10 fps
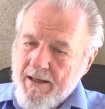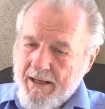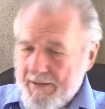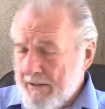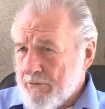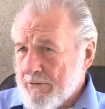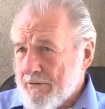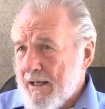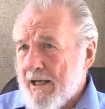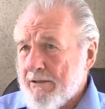And not only
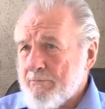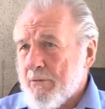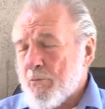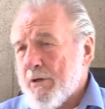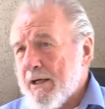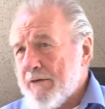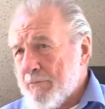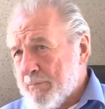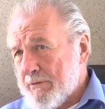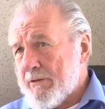that, but we have a
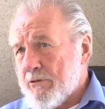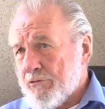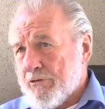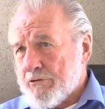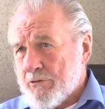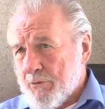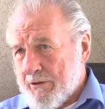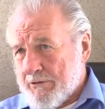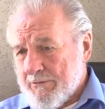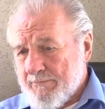political
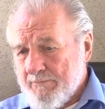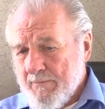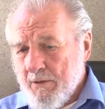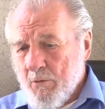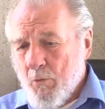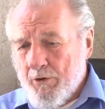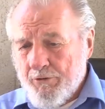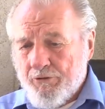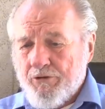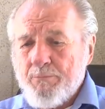situation where
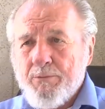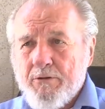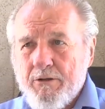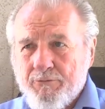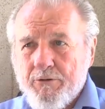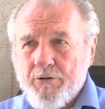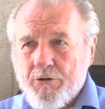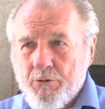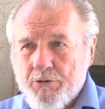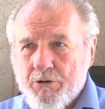the sympathy for the
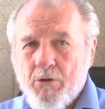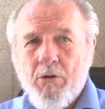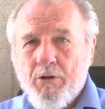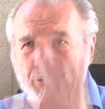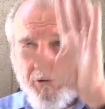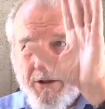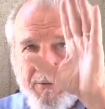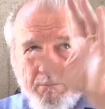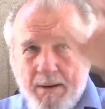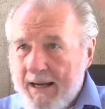Jewish cause
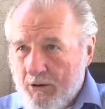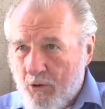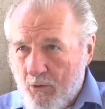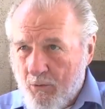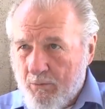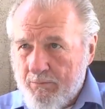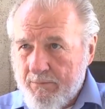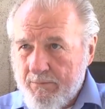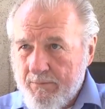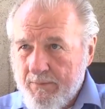back home
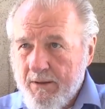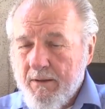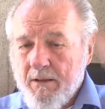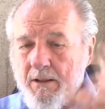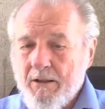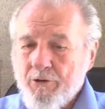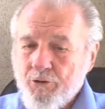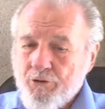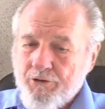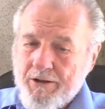is